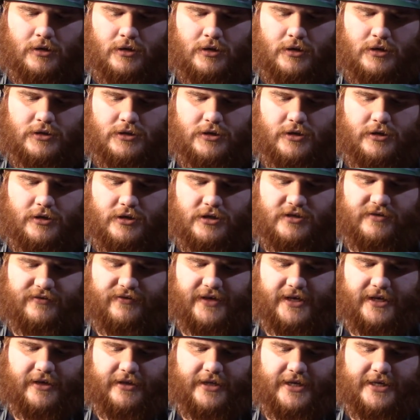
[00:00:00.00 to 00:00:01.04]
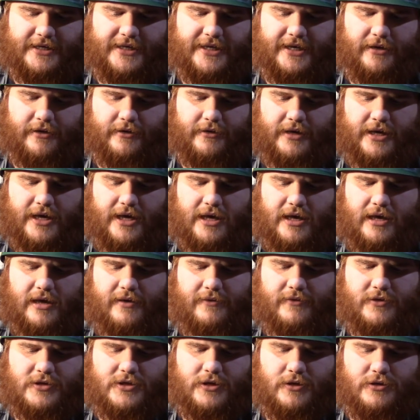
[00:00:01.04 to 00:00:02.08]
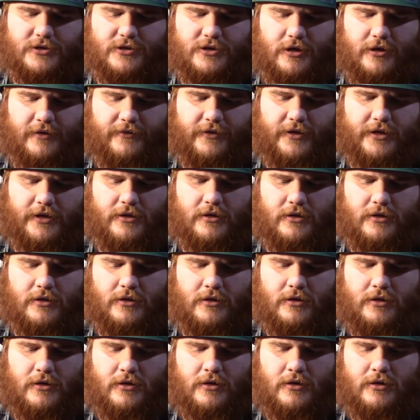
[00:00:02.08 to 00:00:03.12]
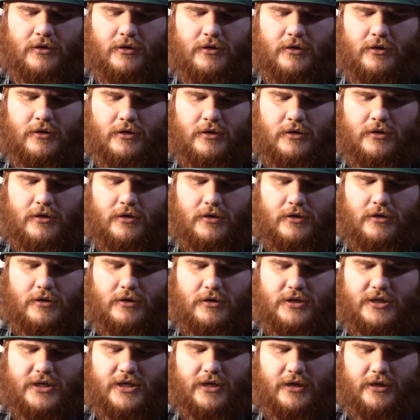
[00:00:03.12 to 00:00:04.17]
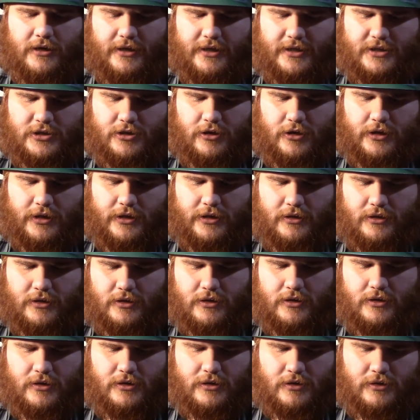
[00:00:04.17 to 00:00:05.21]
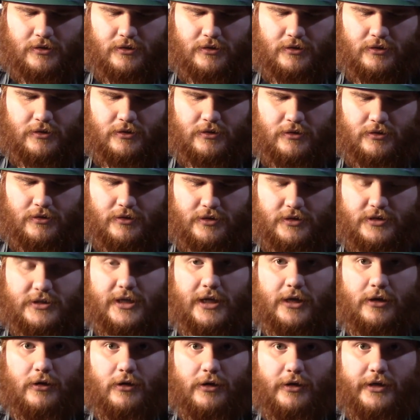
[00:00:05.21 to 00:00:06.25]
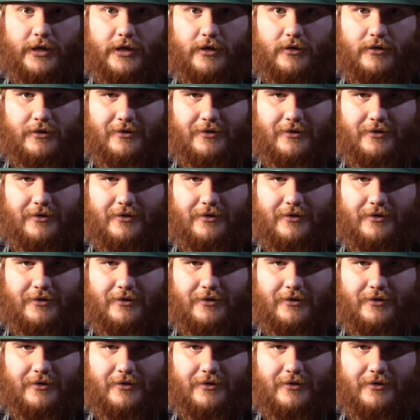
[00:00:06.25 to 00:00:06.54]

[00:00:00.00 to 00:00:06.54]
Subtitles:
So you just file that down ever so softly till it's gone. It's not gone yet.